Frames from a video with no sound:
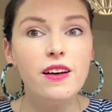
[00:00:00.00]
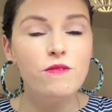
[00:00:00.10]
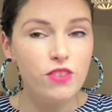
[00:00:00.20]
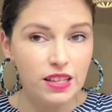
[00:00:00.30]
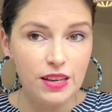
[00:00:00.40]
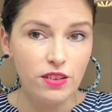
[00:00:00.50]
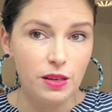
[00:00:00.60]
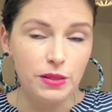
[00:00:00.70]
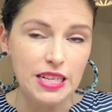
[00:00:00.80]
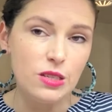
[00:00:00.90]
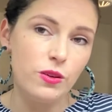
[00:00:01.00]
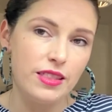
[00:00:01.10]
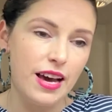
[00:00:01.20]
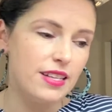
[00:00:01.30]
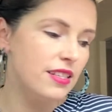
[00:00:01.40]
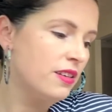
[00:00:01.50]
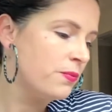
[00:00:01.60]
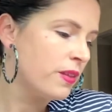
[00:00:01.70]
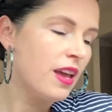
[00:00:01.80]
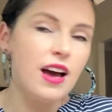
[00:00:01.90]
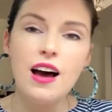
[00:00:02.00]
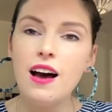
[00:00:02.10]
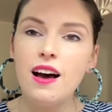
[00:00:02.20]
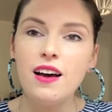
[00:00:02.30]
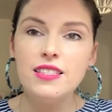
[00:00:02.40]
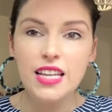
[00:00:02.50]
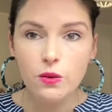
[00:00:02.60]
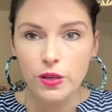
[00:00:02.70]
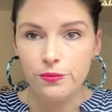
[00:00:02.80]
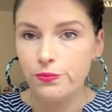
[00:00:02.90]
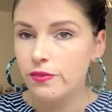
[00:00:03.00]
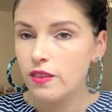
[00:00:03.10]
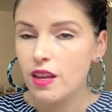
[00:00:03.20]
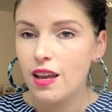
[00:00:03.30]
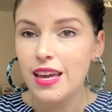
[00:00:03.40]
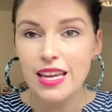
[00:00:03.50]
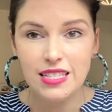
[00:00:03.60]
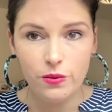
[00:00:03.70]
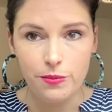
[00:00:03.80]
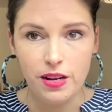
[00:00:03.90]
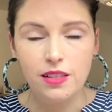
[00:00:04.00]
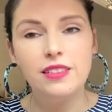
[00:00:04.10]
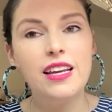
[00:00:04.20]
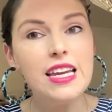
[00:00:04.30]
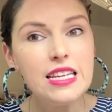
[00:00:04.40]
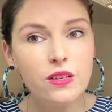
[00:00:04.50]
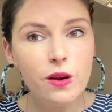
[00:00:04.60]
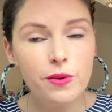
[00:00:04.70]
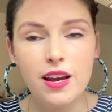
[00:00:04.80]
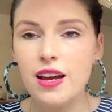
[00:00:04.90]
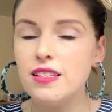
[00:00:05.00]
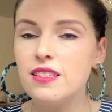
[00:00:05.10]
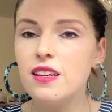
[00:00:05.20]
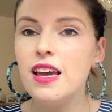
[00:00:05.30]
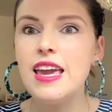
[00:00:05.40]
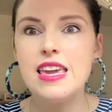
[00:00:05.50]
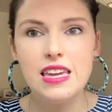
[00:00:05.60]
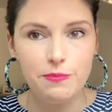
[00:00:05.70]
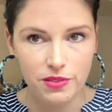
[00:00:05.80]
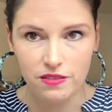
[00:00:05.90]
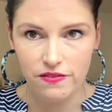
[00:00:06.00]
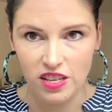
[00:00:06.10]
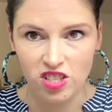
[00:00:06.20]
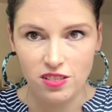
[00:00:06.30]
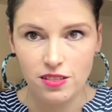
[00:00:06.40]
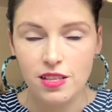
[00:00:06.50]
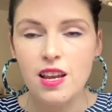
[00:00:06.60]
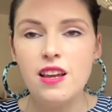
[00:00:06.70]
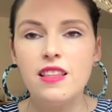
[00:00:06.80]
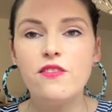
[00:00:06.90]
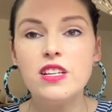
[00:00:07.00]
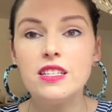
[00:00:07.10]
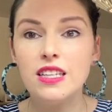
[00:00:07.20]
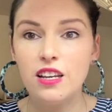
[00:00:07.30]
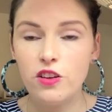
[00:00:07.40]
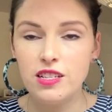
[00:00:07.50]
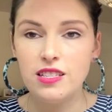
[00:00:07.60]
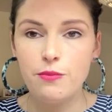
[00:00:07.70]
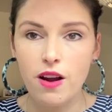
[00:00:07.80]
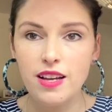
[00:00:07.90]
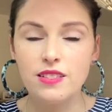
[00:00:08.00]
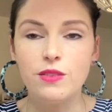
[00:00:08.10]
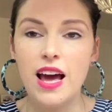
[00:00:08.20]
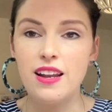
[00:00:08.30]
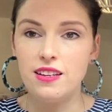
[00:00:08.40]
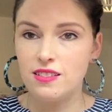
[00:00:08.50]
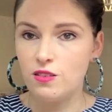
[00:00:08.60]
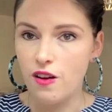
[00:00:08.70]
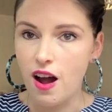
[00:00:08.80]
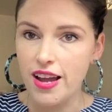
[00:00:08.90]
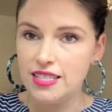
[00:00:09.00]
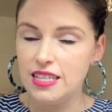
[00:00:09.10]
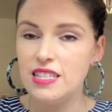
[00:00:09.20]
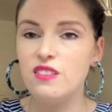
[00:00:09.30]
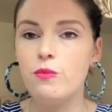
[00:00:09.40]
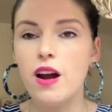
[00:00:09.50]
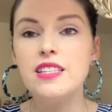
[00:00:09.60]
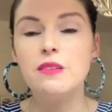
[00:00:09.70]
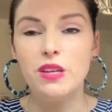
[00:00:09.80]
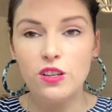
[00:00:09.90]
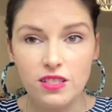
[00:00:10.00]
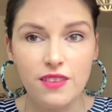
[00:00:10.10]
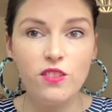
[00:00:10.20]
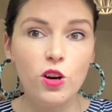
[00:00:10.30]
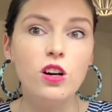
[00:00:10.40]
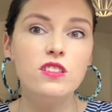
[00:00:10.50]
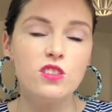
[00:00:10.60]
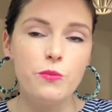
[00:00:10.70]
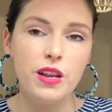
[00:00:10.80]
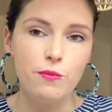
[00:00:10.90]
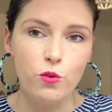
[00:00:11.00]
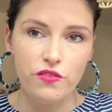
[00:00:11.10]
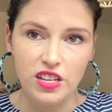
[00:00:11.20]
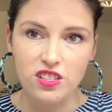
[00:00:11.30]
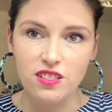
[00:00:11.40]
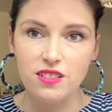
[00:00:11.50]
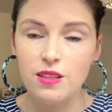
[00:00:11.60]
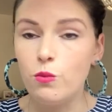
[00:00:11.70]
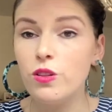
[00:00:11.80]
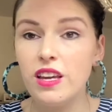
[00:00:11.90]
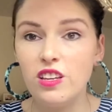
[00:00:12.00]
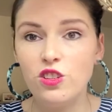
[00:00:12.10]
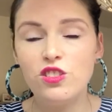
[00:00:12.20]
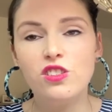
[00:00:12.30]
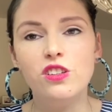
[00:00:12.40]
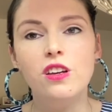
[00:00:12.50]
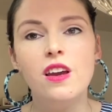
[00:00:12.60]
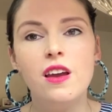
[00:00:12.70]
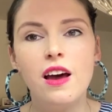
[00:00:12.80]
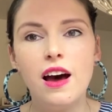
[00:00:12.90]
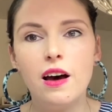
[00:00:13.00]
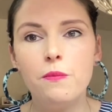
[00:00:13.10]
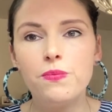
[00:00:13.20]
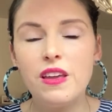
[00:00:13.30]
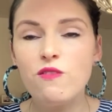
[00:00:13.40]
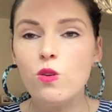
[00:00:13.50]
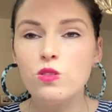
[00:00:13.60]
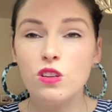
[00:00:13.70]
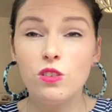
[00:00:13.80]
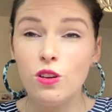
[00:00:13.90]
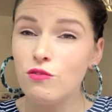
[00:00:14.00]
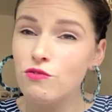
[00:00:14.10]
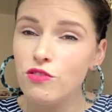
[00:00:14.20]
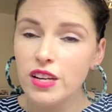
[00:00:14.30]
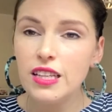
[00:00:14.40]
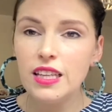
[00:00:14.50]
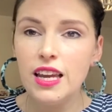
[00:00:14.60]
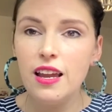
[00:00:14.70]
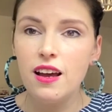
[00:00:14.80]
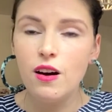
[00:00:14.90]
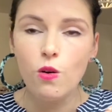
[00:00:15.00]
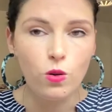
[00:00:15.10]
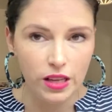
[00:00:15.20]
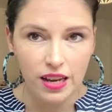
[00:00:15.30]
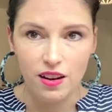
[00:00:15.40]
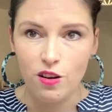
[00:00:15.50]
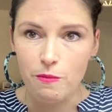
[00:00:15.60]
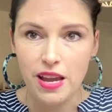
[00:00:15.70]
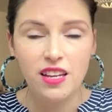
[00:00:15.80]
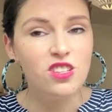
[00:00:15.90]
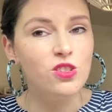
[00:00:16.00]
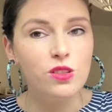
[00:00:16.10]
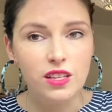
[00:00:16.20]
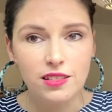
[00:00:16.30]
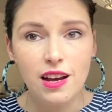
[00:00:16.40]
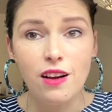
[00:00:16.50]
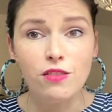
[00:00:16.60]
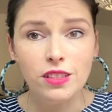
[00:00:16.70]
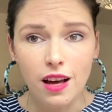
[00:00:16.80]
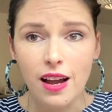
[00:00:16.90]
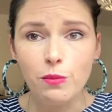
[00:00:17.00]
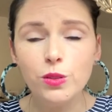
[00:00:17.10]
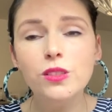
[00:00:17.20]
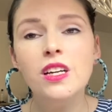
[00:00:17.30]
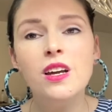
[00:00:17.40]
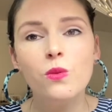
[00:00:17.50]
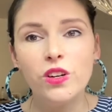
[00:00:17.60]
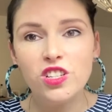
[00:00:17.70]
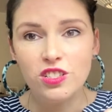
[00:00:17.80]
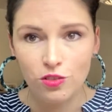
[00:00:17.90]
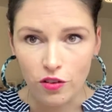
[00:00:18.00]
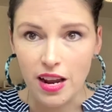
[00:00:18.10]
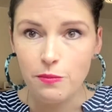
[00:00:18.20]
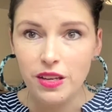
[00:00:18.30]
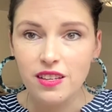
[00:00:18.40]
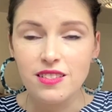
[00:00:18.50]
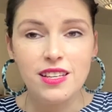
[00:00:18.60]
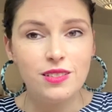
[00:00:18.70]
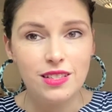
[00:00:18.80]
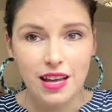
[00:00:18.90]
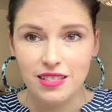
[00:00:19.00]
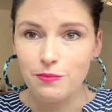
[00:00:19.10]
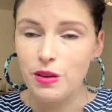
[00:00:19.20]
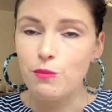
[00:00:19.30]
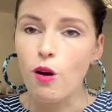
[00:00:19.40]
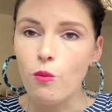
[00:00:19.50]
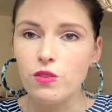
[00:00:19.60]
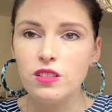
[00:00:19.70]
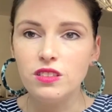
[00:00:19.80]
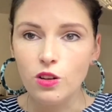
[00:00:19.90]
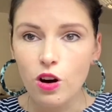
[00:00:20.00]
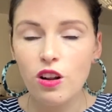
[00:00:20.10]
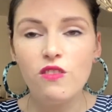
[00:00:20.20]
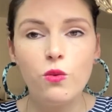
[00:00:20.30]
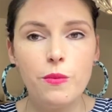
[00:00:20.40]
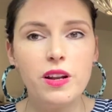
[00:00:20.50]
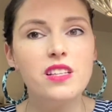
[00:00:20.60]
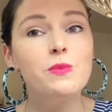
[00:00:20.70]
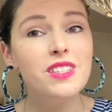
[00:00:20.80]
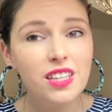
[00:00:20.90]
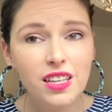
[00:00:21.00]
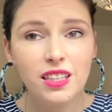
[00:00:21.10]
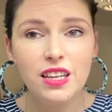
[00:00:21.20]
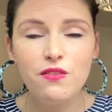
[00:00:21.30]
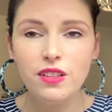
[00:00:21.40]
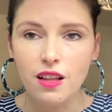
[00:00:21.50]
really, really pleased with that. Uh, second one, EasyWebinar. Now EasyWebinar has heaps of features. They've recently increased their price and added sort of higher tiers of pricing because they've got so many more features than what they used to. Um, they've also gone really all in on making sure things are reliable, which is great because that's a big problem with a lot of webinars, particularly for